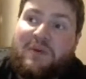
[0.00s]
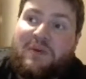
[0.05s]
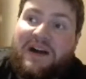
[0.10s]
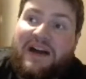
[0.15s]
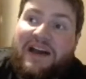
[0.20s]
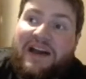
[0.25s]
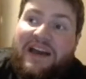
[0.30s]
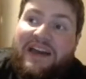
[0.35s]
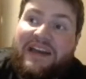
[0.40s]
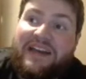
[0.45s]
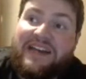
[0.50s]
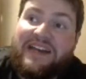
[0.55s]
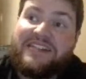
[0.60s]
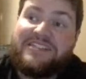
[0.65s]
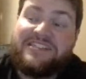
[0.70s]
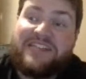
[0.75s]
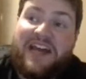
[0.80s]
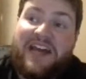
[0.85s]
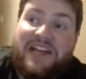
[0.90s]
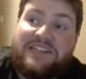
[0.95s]
But
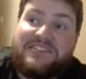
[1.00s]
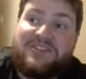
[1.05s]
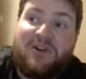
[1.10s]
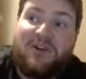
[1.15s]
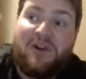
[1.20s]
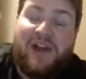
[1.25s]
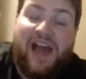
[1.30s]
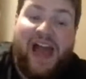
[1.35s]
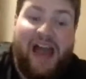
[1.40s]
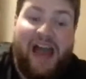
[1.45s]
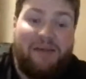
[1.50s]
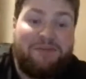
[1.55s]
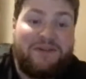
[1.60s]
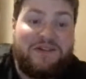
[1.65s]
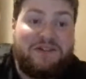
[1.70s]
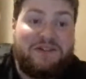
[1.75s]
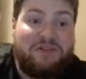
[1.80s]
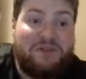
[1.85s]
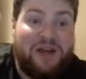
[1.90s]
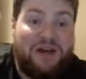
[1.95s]
it just sort of
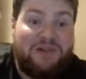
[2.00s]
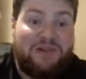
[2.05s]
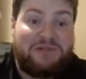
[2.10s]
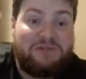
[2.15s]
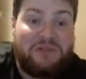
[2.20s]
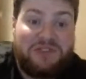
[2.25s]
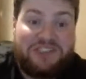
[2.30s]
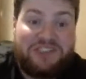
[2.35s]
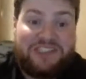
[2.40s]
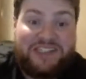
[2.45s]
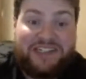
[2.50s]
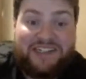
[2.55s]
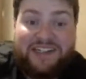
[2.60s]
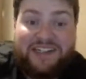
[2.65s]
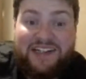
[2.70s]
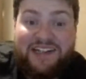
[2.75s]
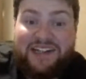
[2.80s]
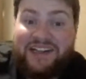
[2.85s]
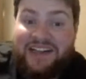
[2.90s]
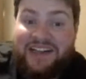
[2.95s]
happened when I was watching it.